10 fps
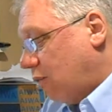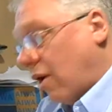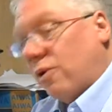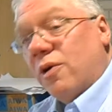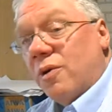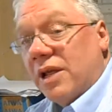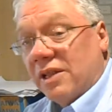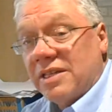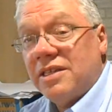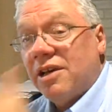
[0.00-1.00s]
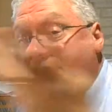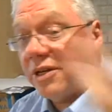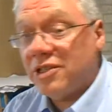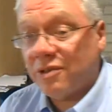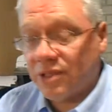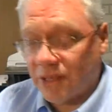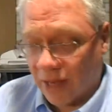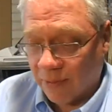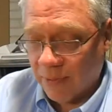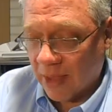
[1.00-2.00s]
Walloon, at least the original
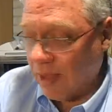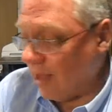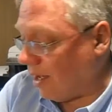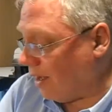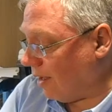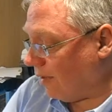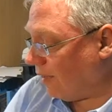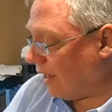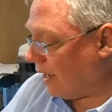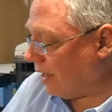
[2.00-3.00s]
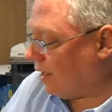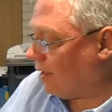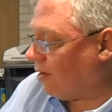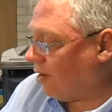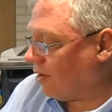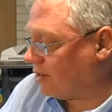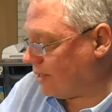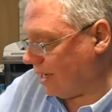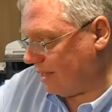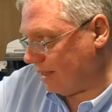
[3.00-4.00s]
style. They are
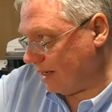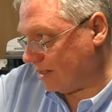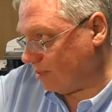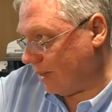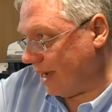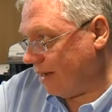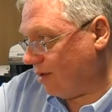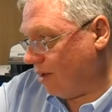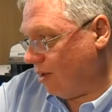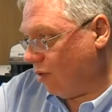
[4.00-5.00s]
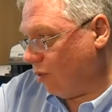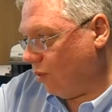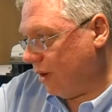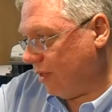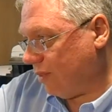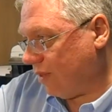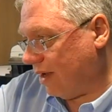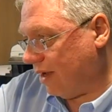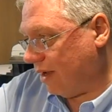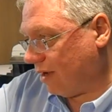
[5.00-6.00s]
saying that it's made with
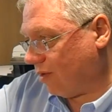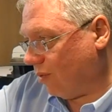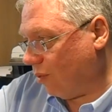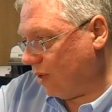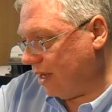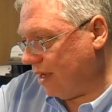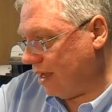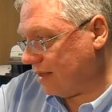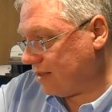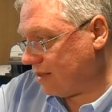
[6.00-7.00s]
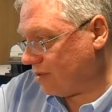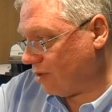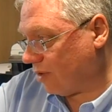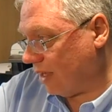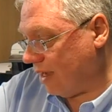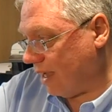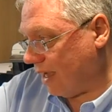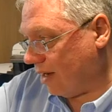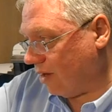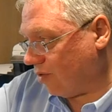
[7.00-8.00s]
Golding, Sterling,
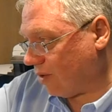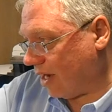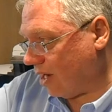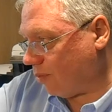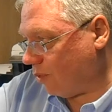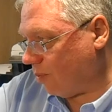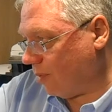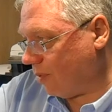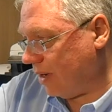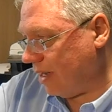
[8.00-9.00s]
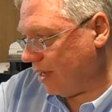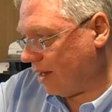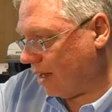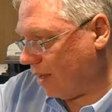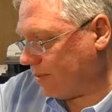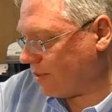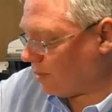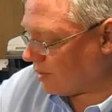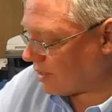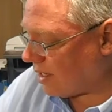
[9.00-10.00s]
and dry hop with Meridian hops,
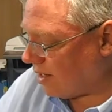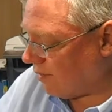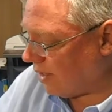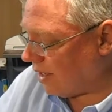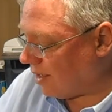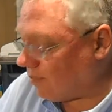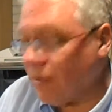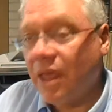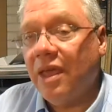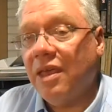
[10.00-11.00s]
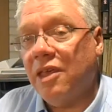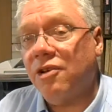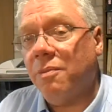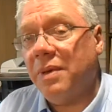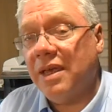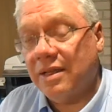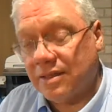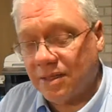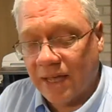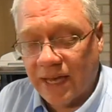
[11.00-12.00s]
so it's kind of a
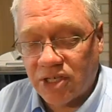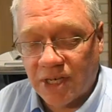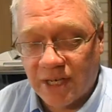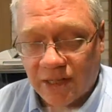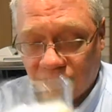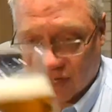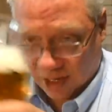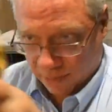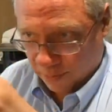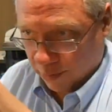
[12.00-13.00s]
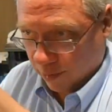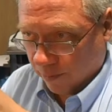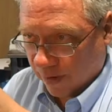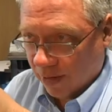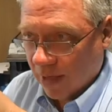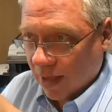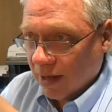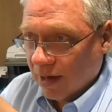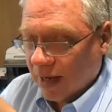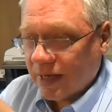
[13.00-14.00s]
European/English hop profile.
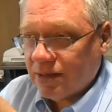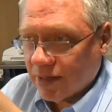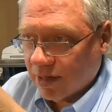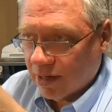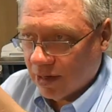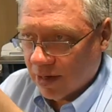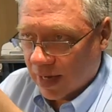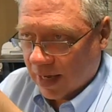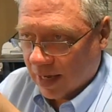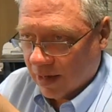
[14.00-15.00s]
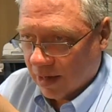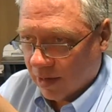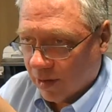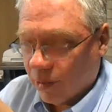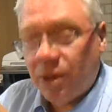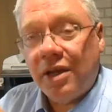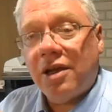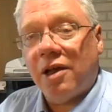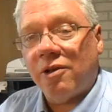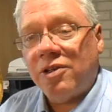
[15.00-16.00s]
Nice clear and golden
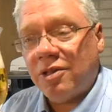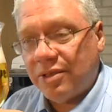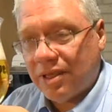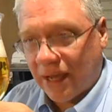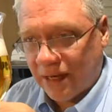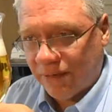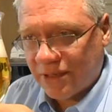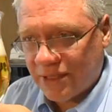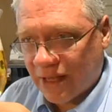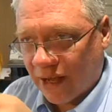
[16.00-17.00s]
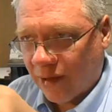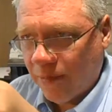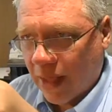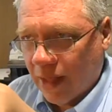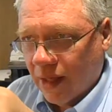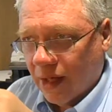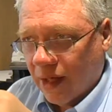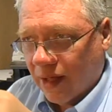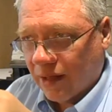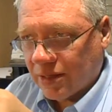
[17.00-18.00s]
color, so it's kind of to style.
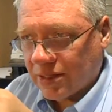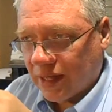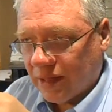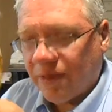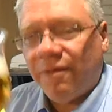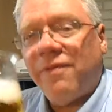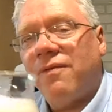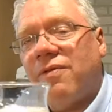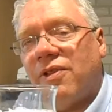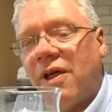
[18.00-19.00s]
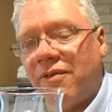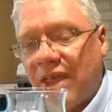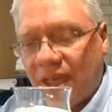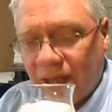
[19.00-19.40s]
Slightly fluffy